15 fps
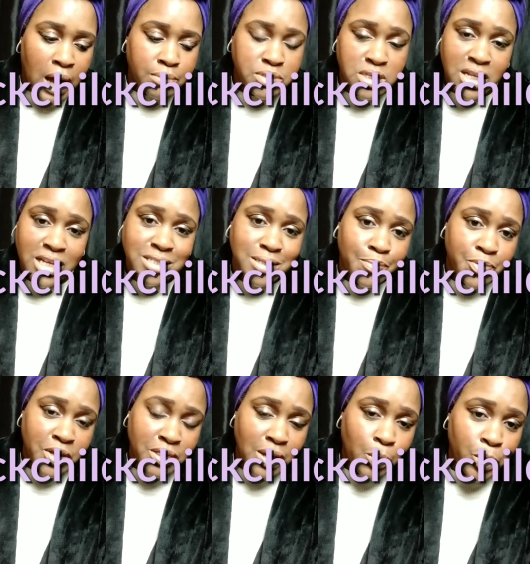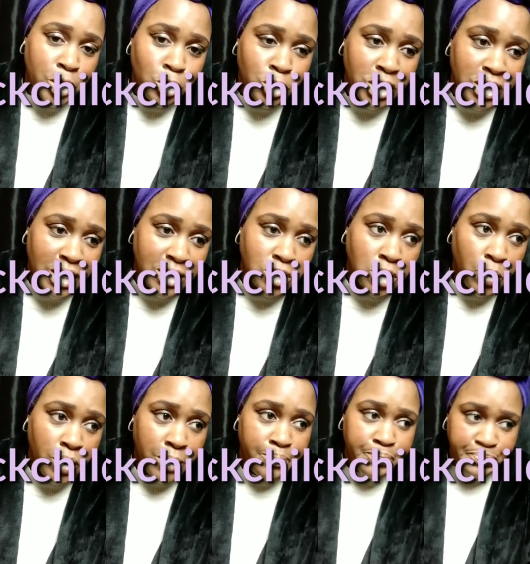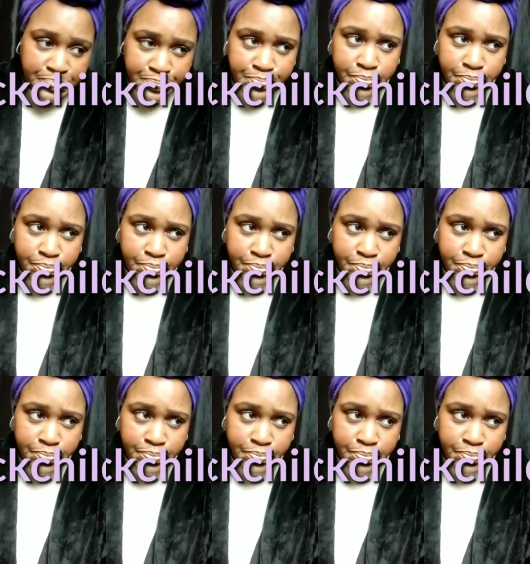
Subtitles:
So that's something that we're looking at doing.